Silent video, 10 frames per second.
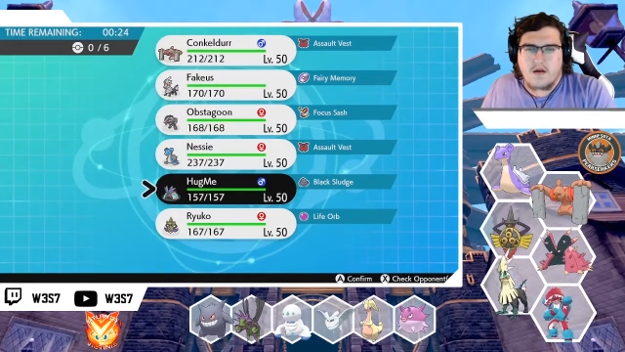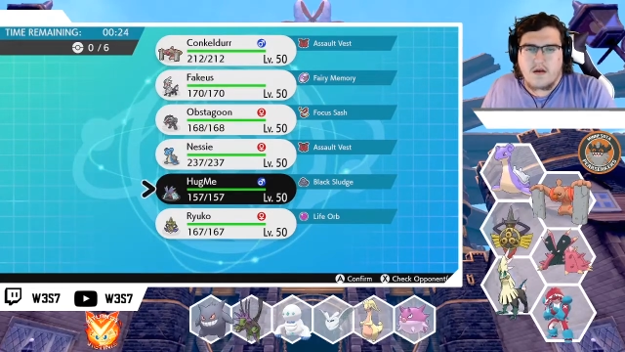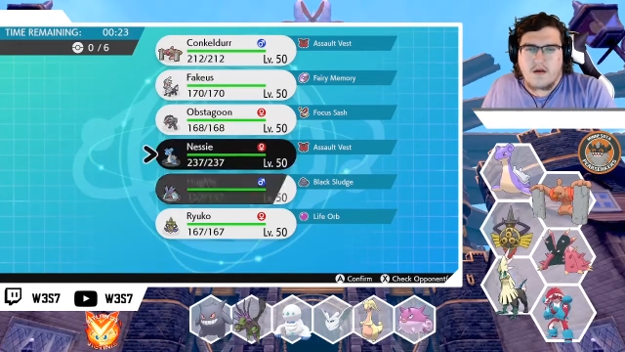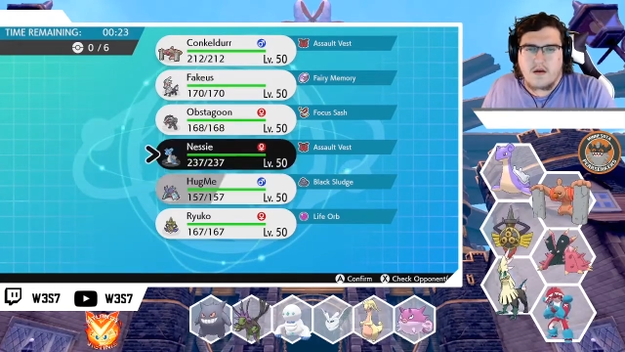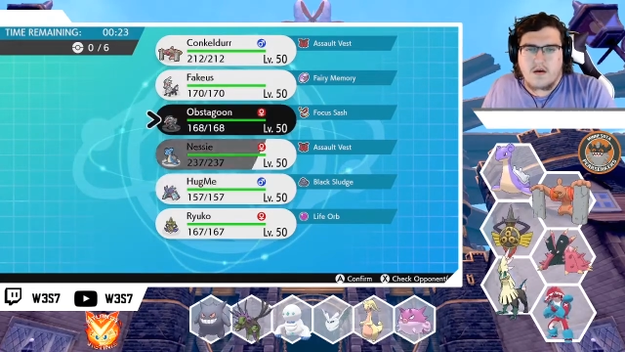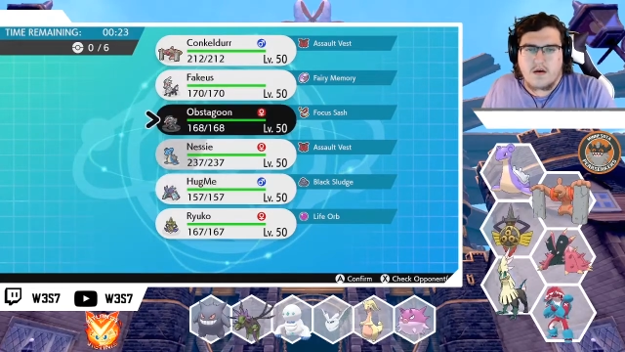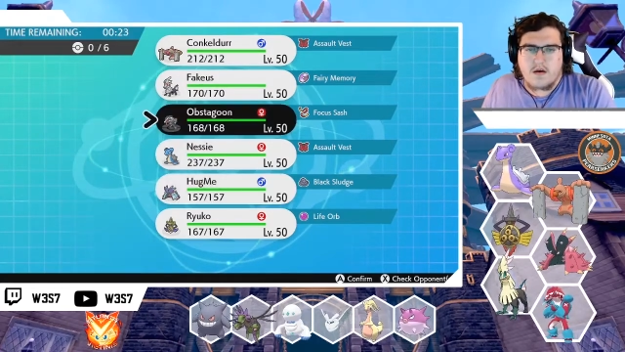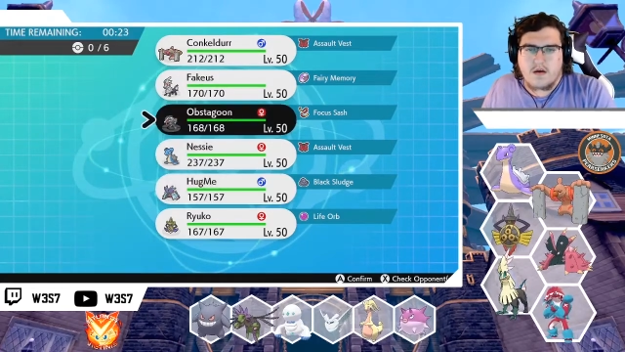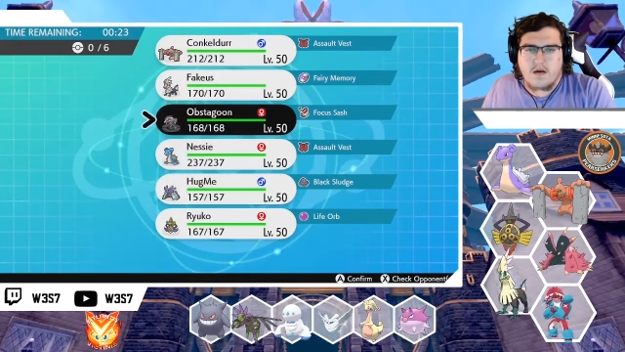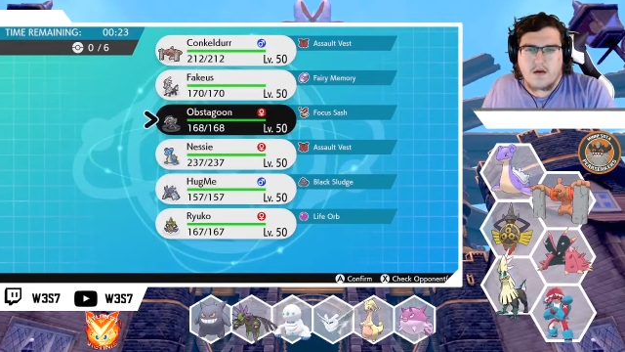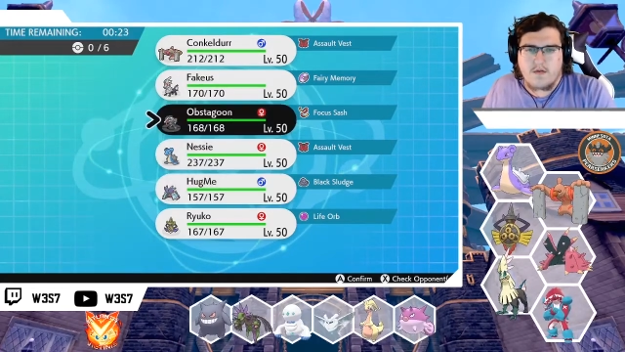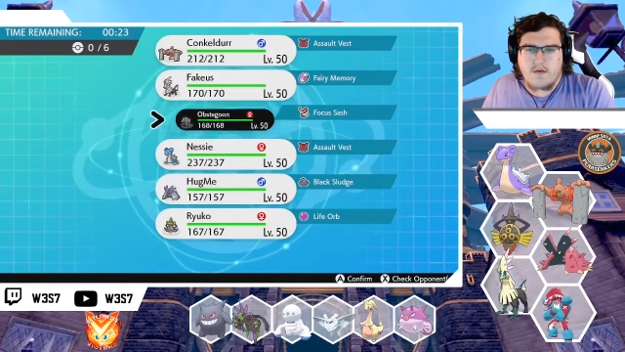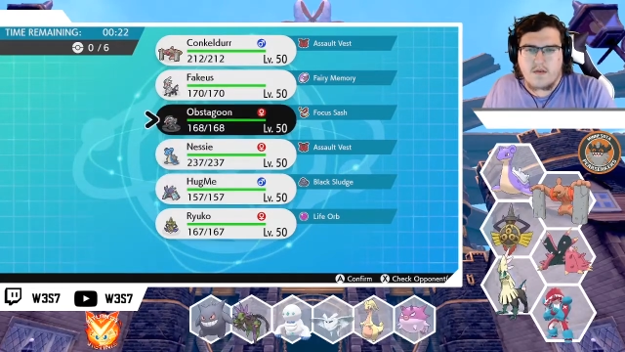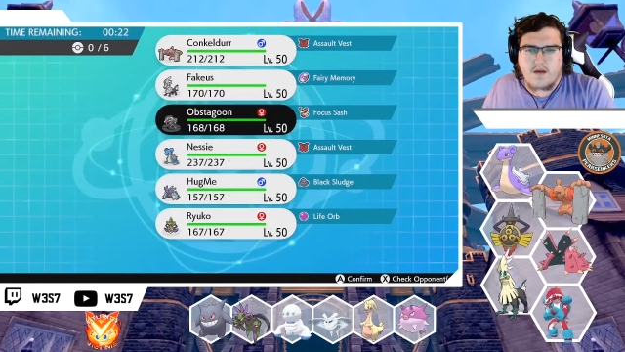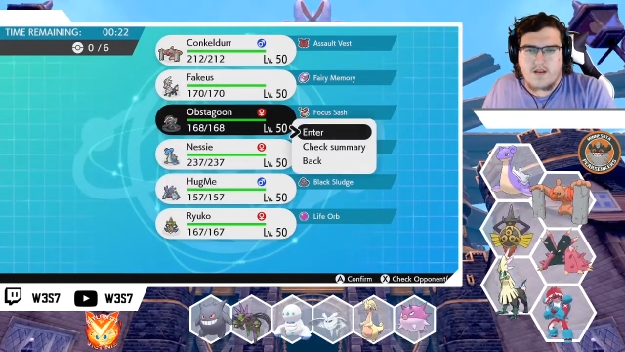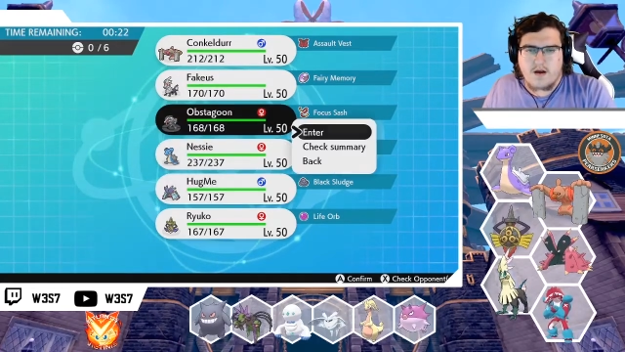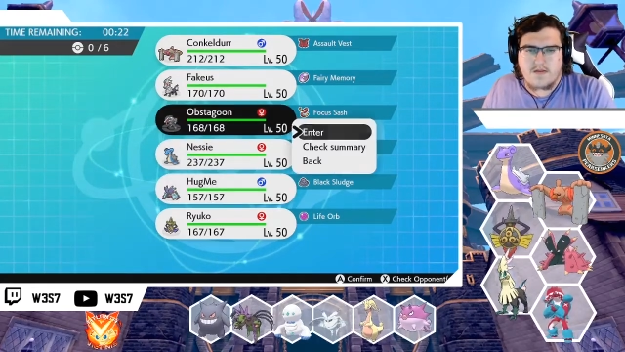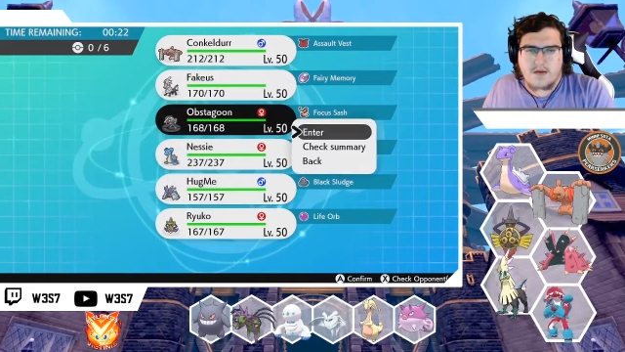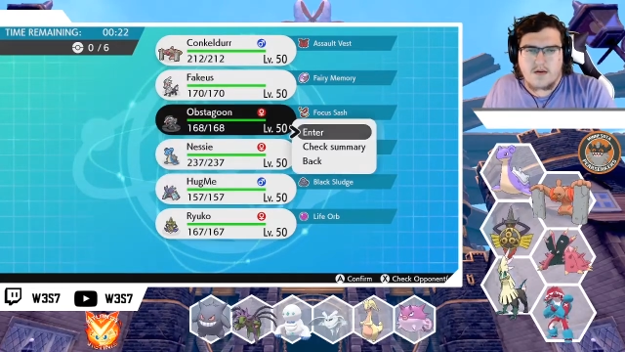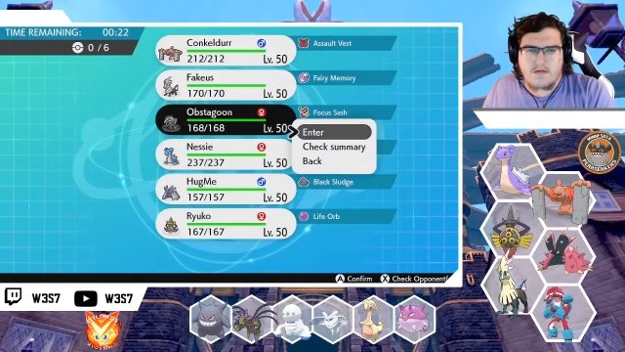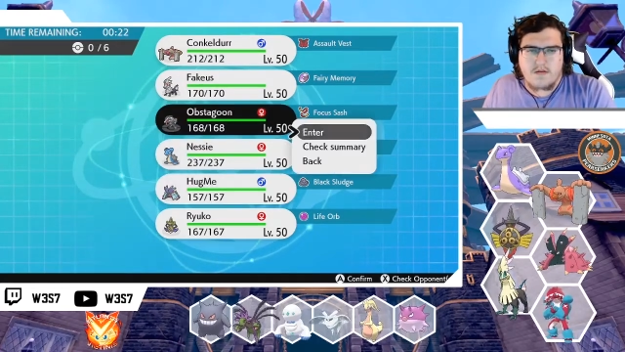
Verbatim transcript: Uh, I'm gonna lead Obsidian.